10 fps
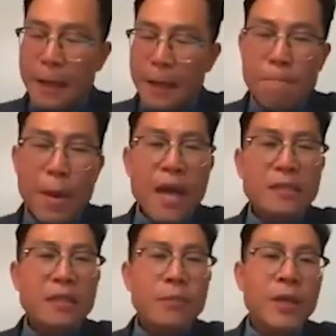
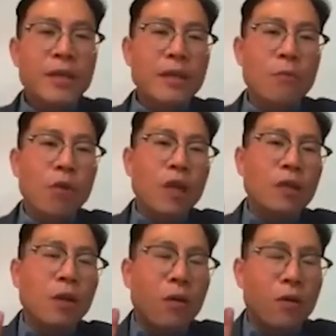Passive income
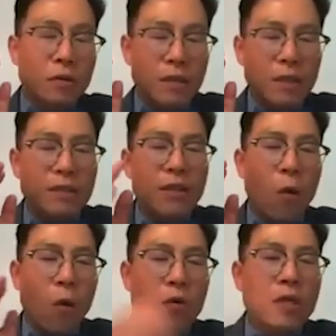will is the
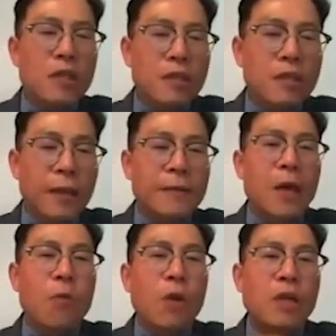only thing
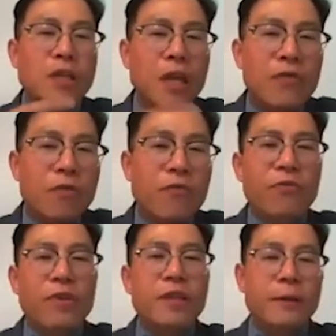will give you
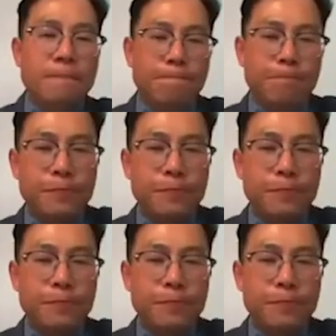freedom.